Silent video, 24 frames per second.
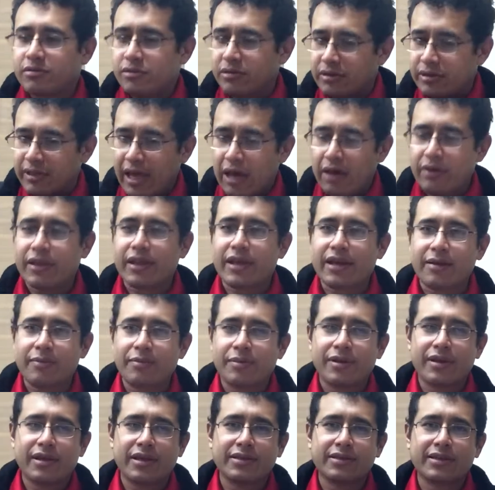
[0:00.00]
now that
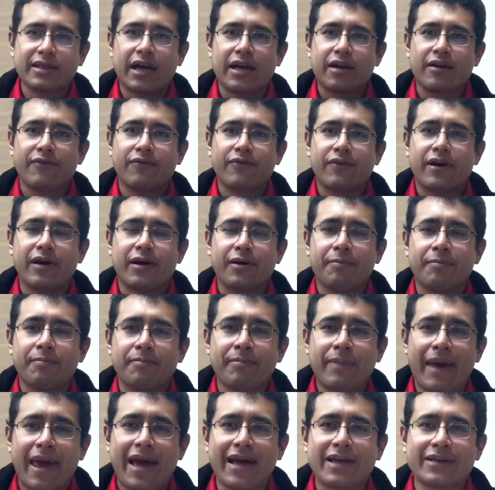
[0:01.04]
everything's kind
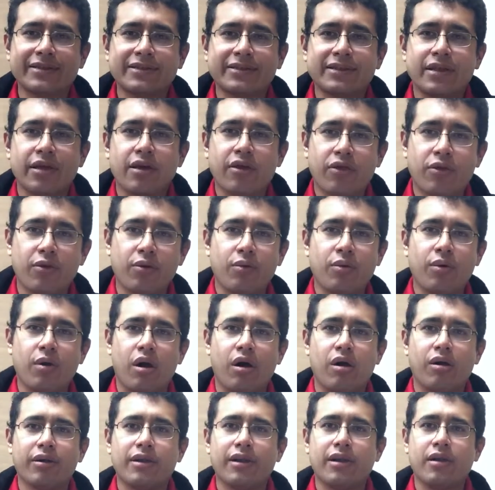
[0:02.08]
of passed through
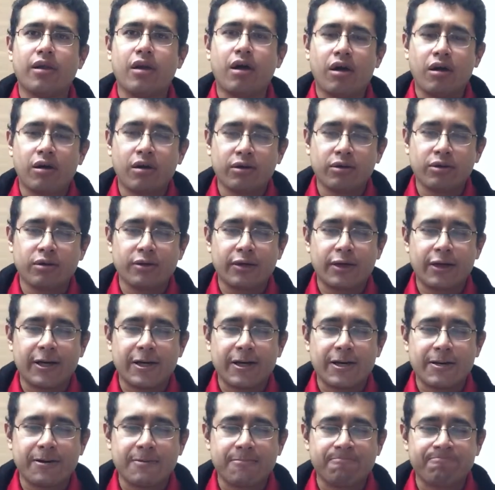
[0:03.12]
all the
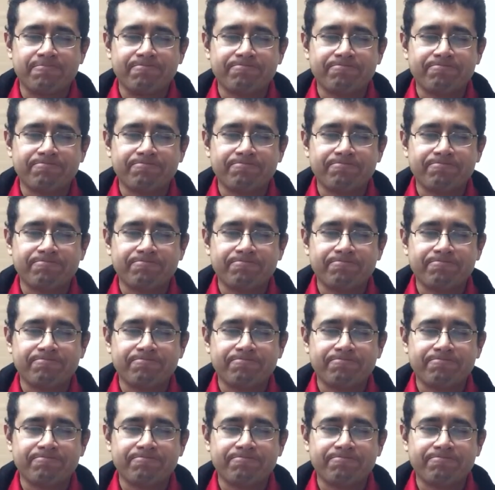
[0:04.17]
law